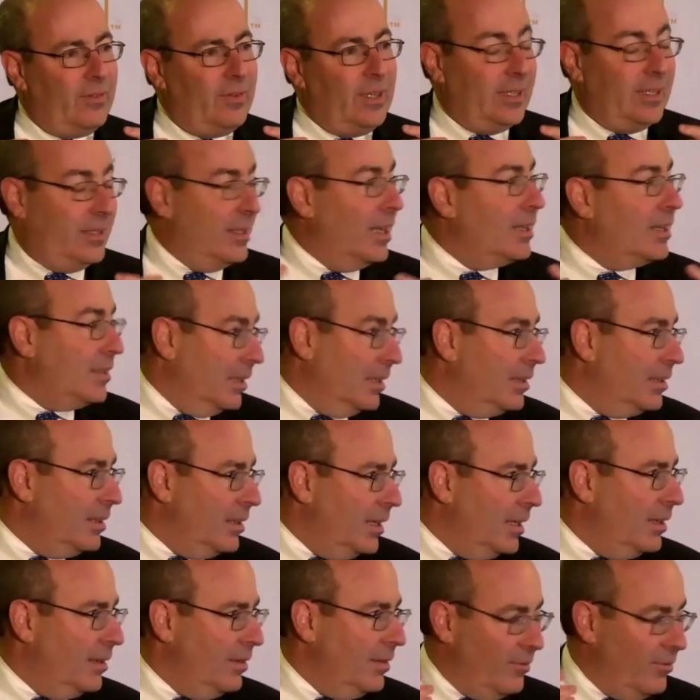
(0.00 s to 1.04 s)
it doesn't
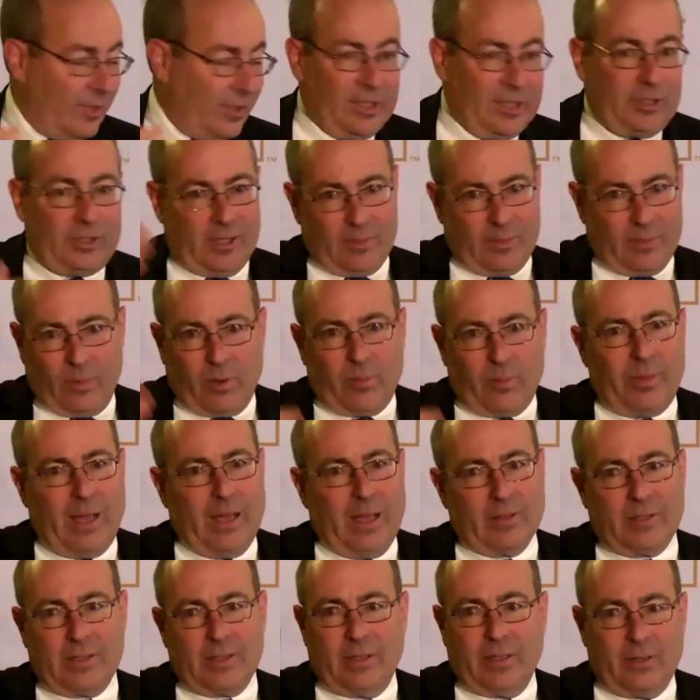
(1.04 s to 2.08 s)
and inflation's more
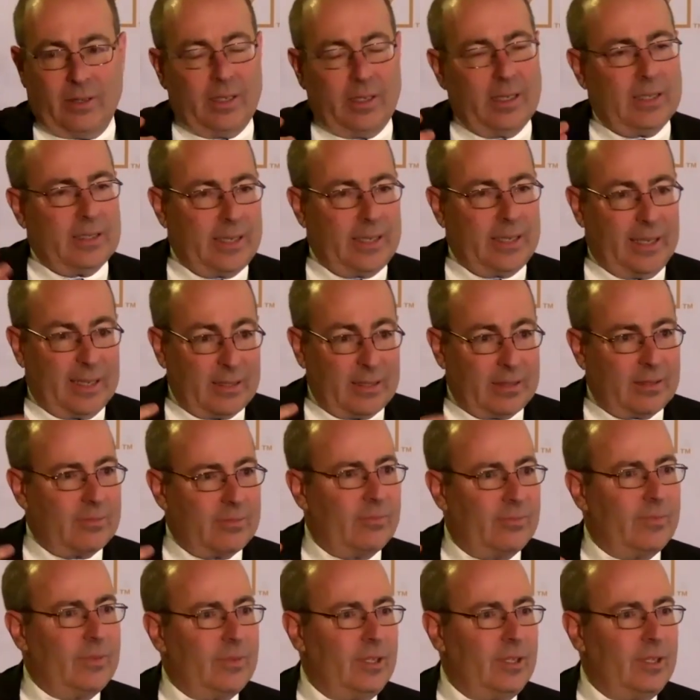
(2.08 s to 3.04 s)
bouncier and it takes,